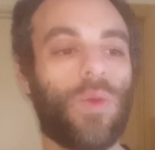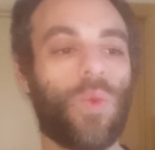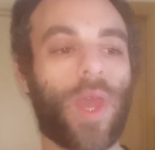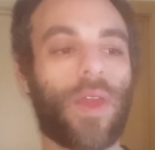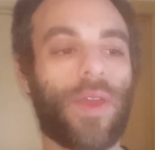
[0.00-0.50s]

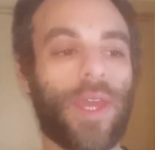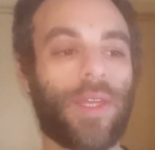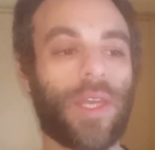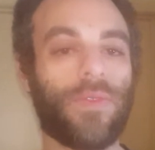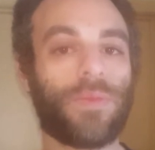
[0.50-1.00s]
where
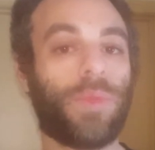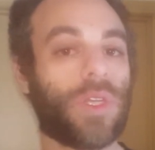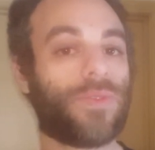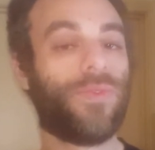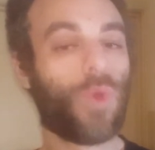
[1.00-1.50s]
it gives
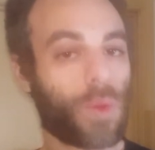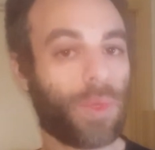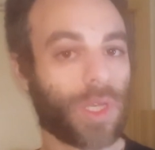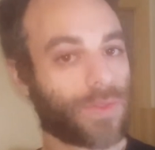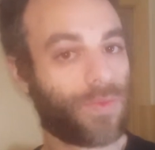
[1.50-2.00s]

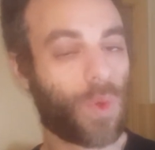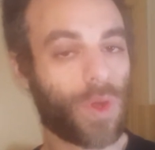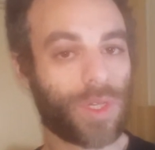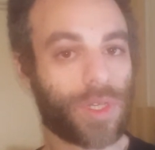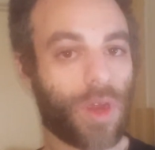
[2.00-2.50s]

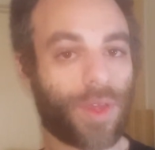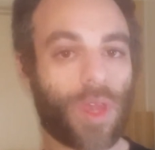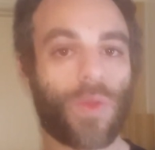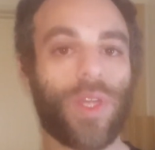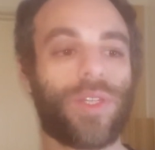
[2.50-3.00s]
+4/+4 to
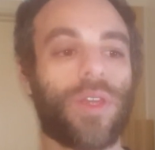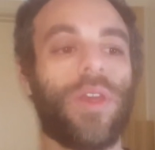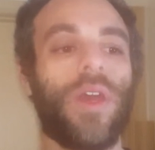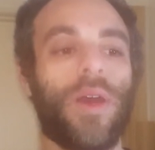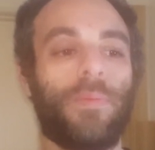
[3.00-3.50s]
target
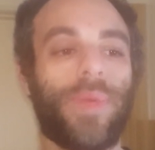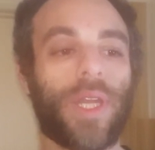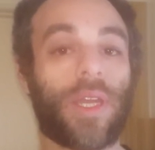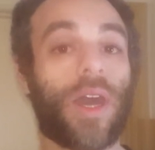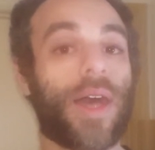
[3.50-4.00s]
creature,
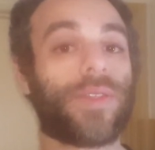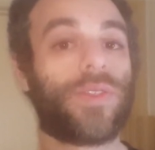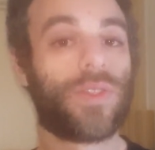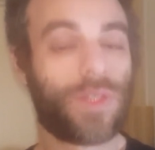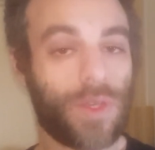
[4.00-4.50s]
but it
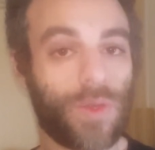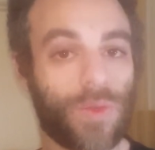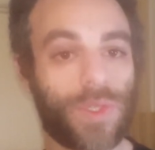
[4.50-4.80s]
costs 2.